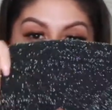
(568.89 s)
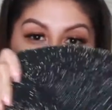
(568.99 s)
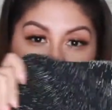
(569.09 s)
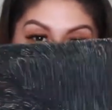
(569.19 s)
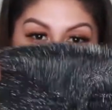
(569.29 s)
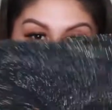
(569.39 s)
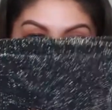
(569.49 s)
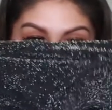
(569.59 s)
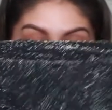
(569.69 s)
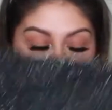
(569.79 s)
a
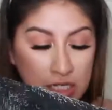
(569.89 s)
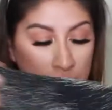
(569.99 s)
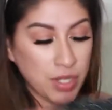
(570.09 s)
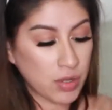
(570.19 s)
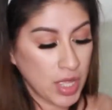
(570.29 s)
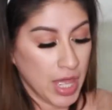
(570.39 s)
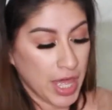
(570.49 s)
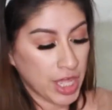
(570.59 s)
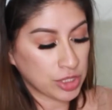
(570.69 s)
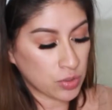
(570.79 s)
jersey material,
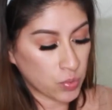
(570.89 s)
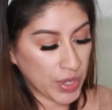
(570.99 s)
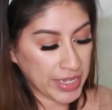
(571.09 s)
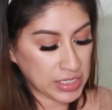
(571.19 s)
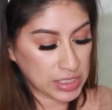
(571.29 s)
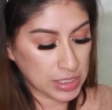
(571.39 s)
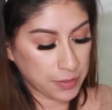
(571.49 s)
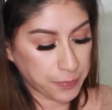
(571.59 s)
and the waist,